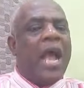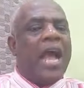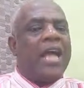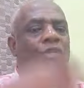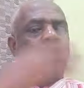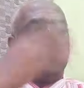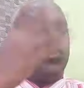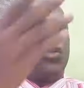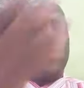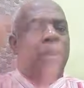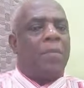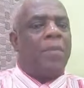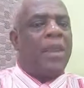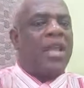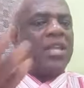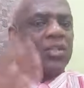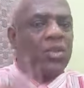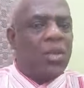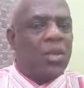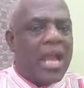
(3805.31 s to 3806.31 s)
I choose to
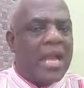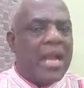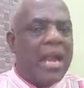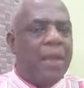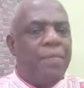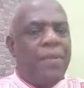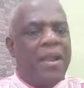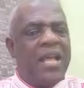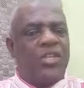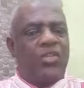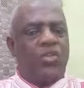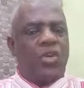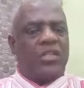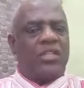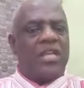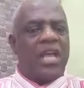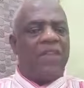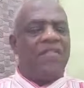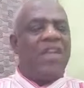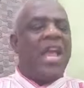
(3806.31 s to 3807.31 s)
bless you like I blessed
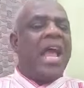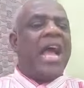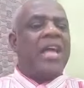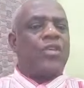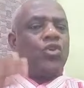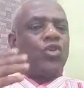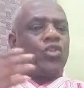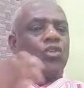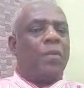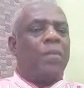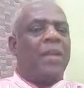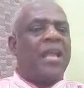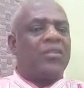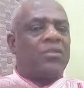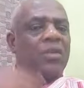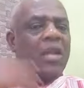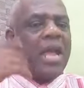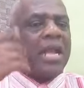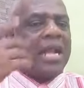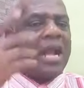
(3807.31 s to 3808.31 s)
Joseph. I choose to bless
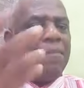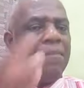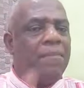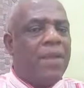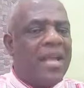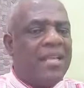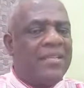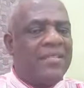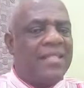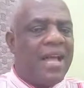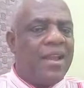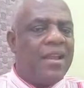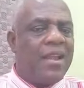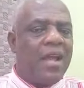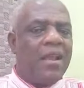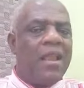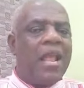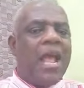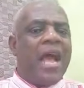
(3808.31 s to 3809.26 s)
you like I blessed Daniel.